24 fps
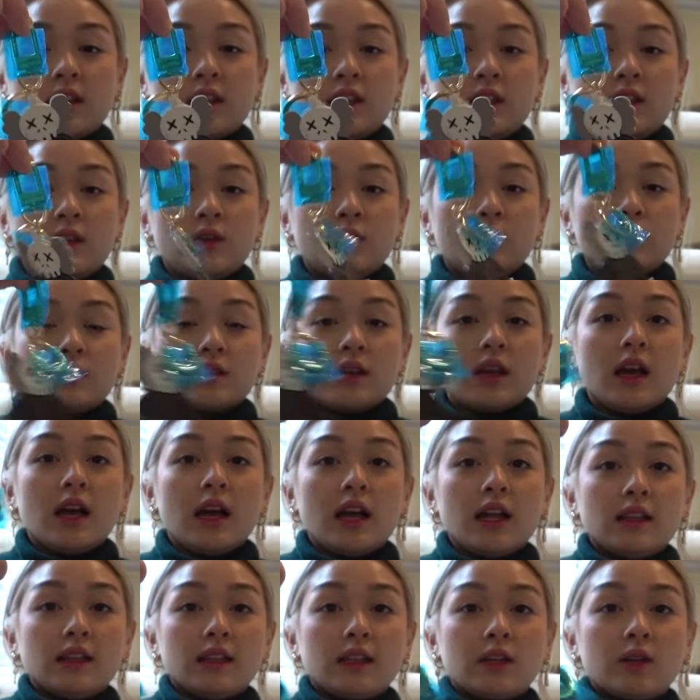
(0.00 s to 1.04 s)
cute
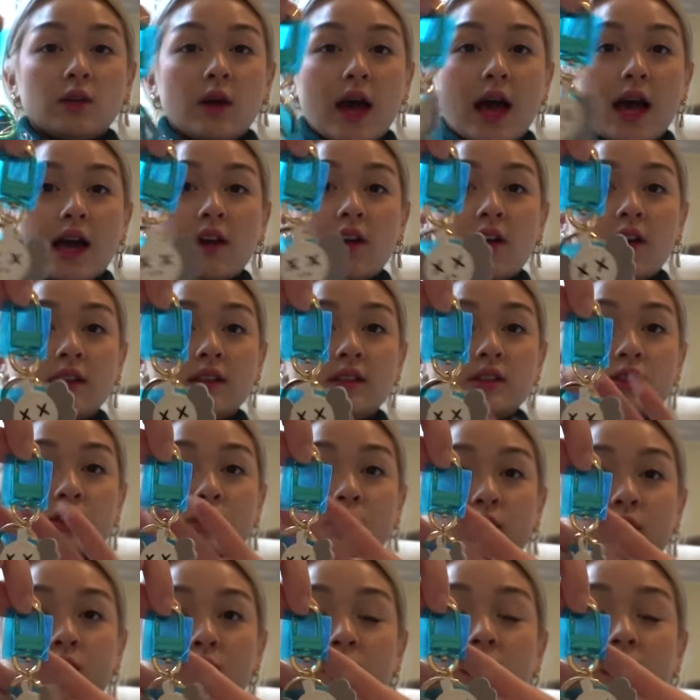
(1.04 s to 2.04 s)
little add-on to